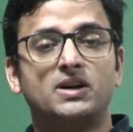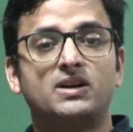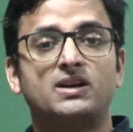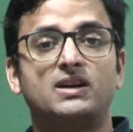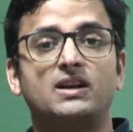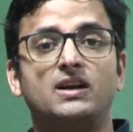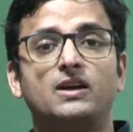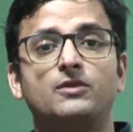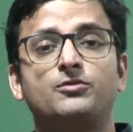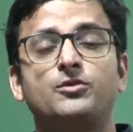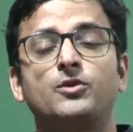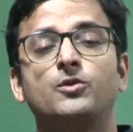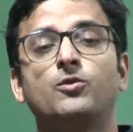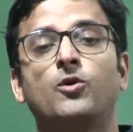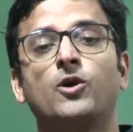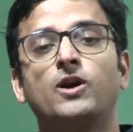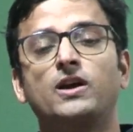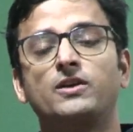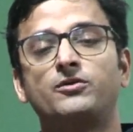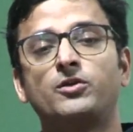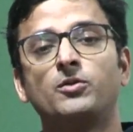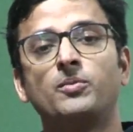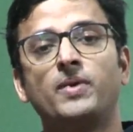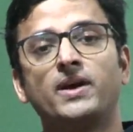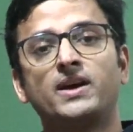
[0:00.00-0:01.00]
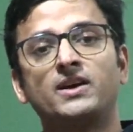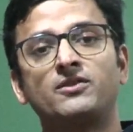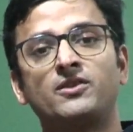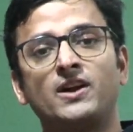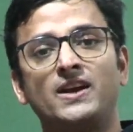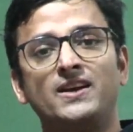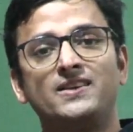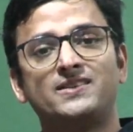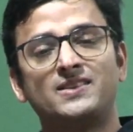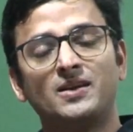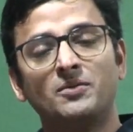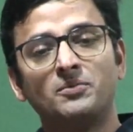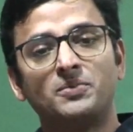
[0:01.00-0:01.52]
But if you, want, if you make it
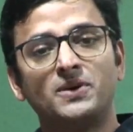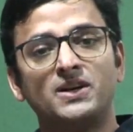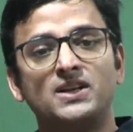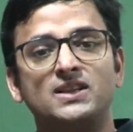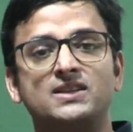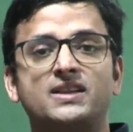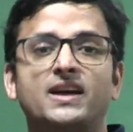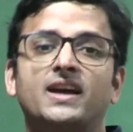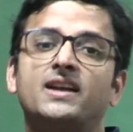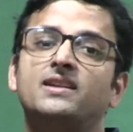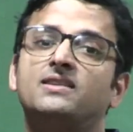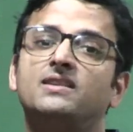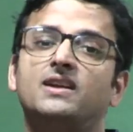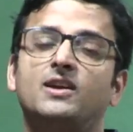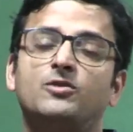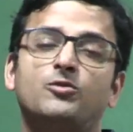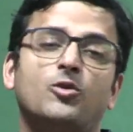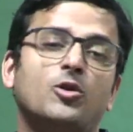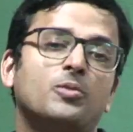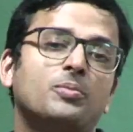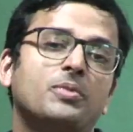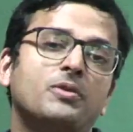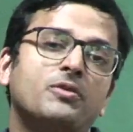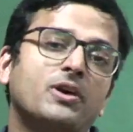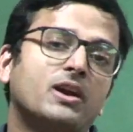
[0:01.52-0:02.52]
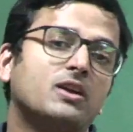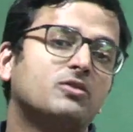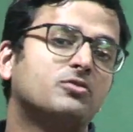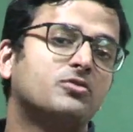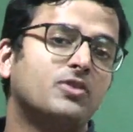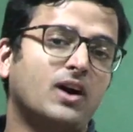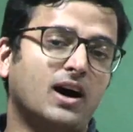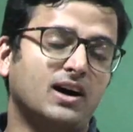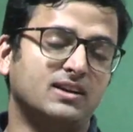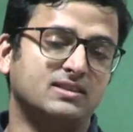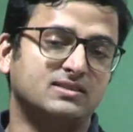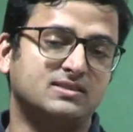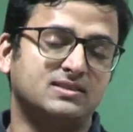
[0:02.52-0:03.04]
really simple, then it won't be very
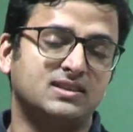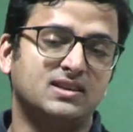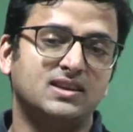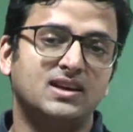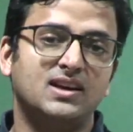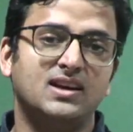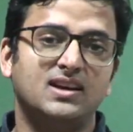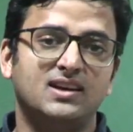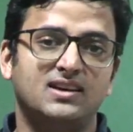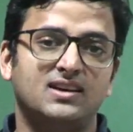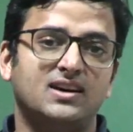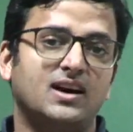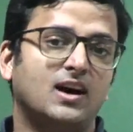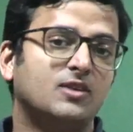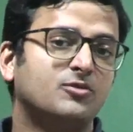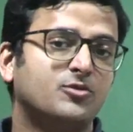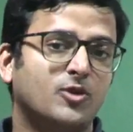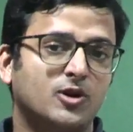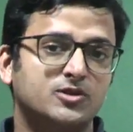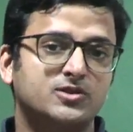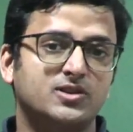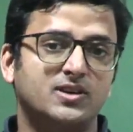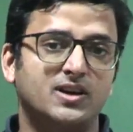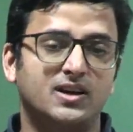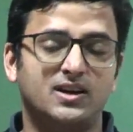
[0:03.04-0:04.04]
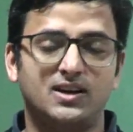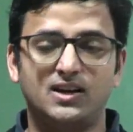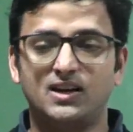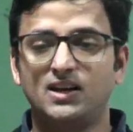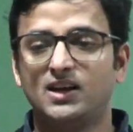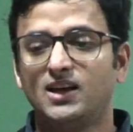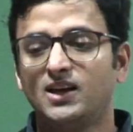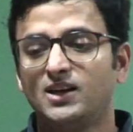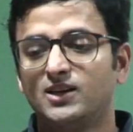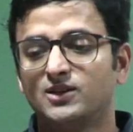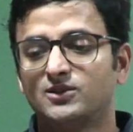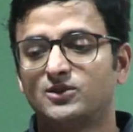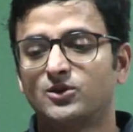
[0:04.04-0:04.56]
fast, unfortunately.
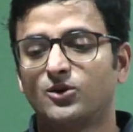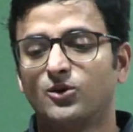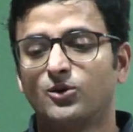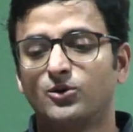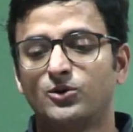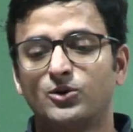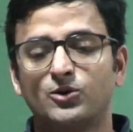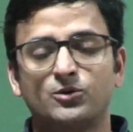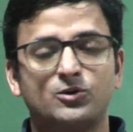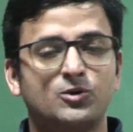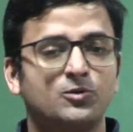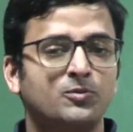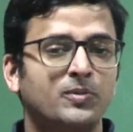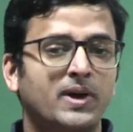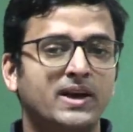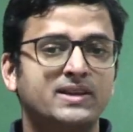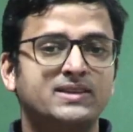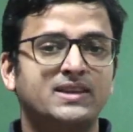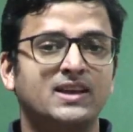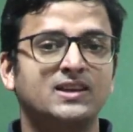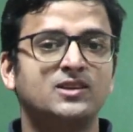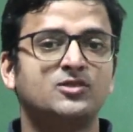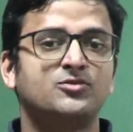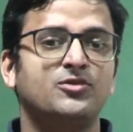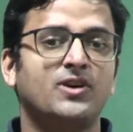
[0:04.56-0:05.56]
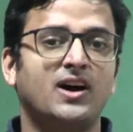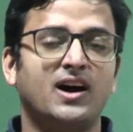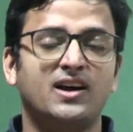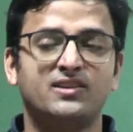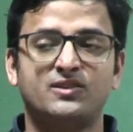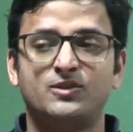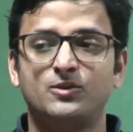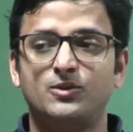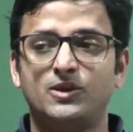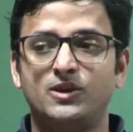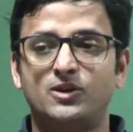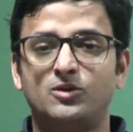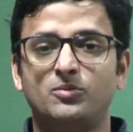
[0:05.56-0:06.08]
So you, to make things
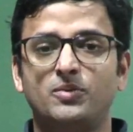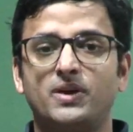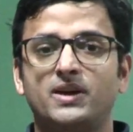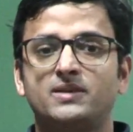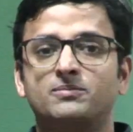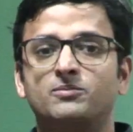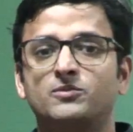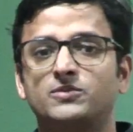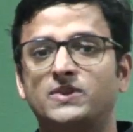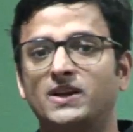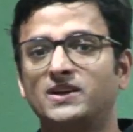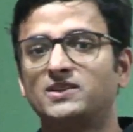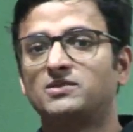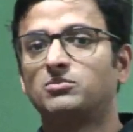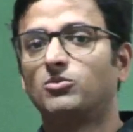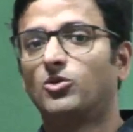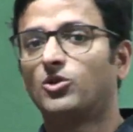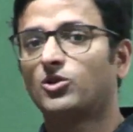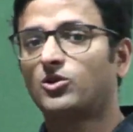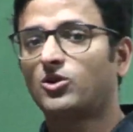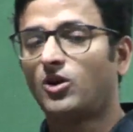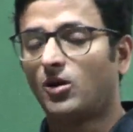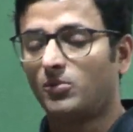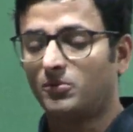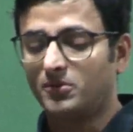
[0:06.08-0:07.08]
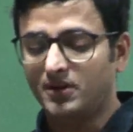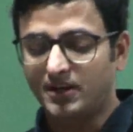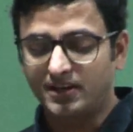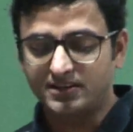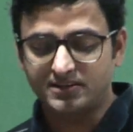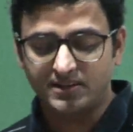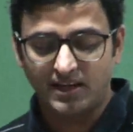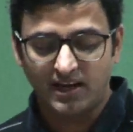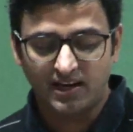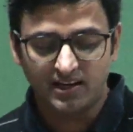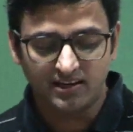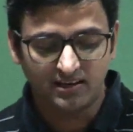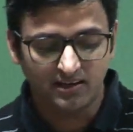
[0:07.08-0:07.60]
fast, you need to make things more
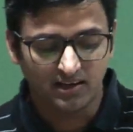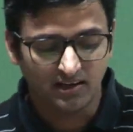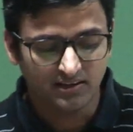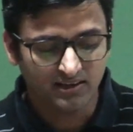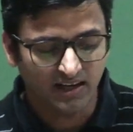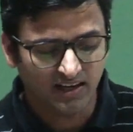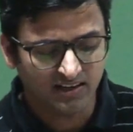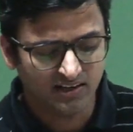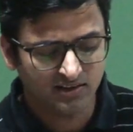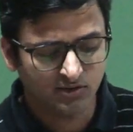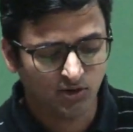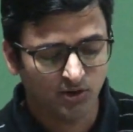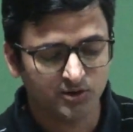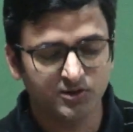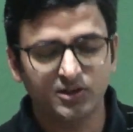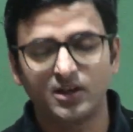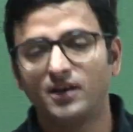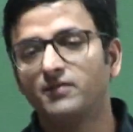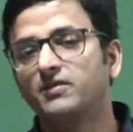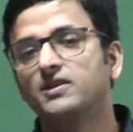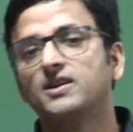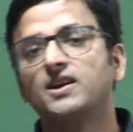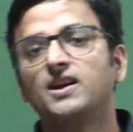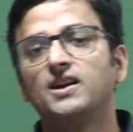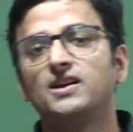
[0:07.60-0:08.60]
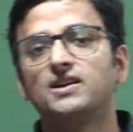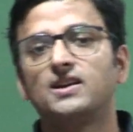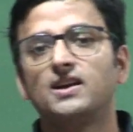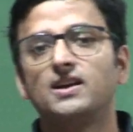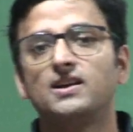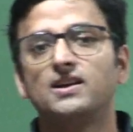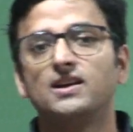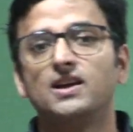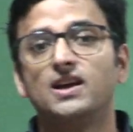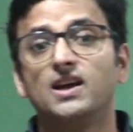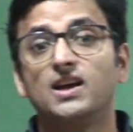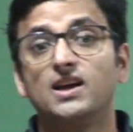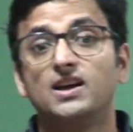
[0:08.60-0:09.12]
complex, and uh, that is also evident
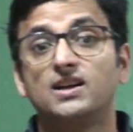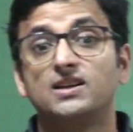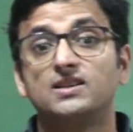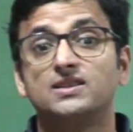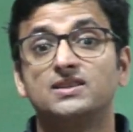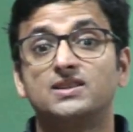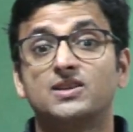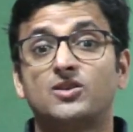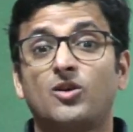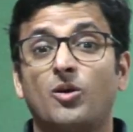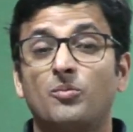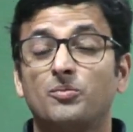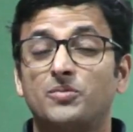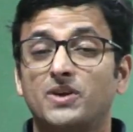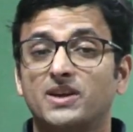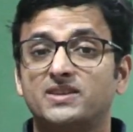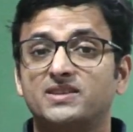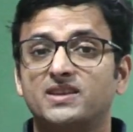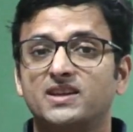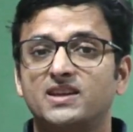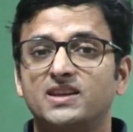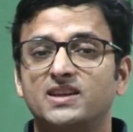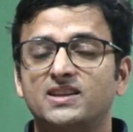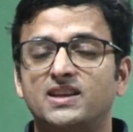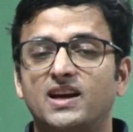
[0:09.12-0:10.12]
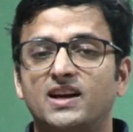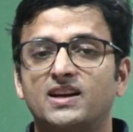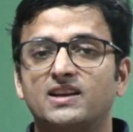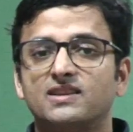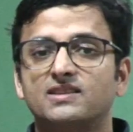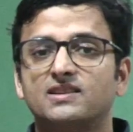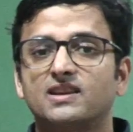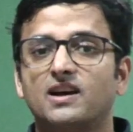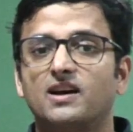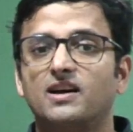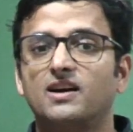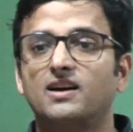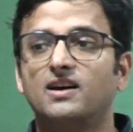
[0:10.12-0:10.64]
in the complexity that
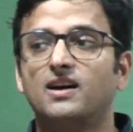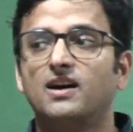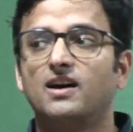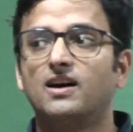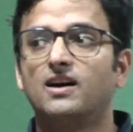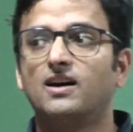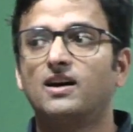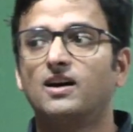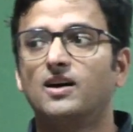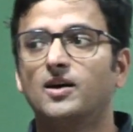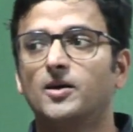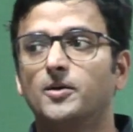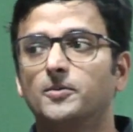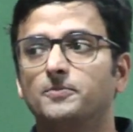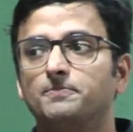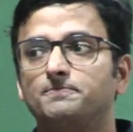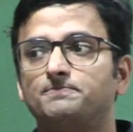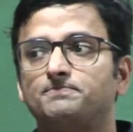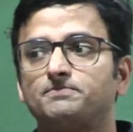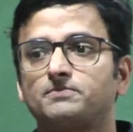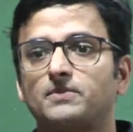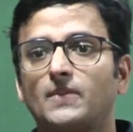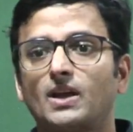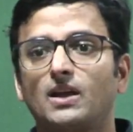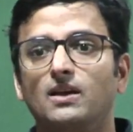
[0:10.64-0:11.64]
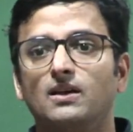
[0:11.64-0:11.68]
is um,